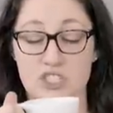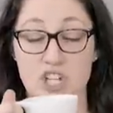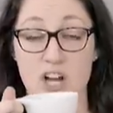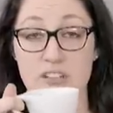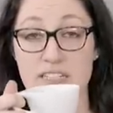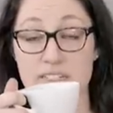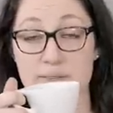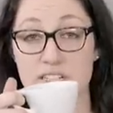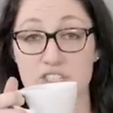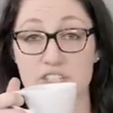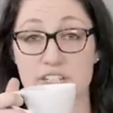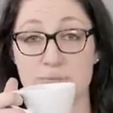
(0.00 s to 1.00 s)
Chocolatey.
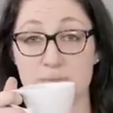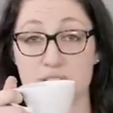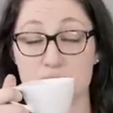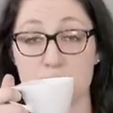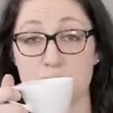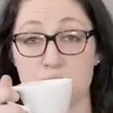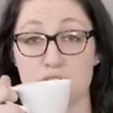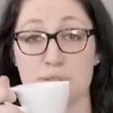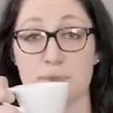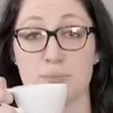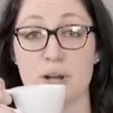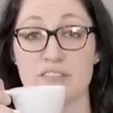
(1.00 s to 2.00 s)
It's good. This would be really good
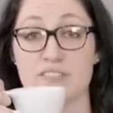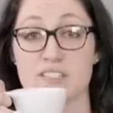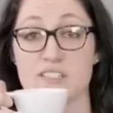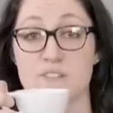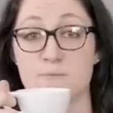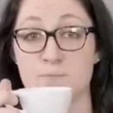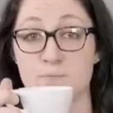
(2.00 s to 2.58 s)
with breakfast.